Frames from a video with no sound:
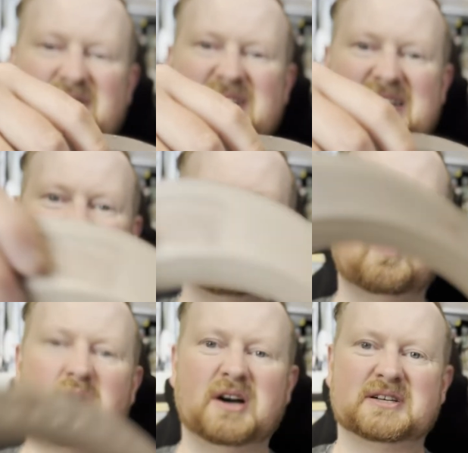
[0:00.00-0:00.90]
that doesn't
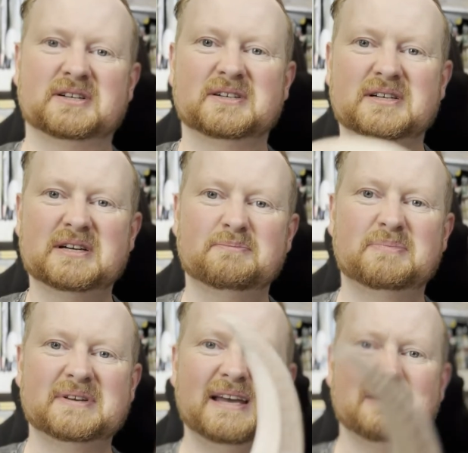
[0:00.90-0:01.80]
work.
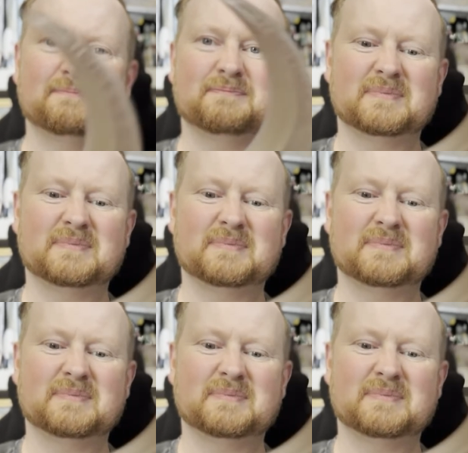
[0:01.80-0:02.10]
But yeah.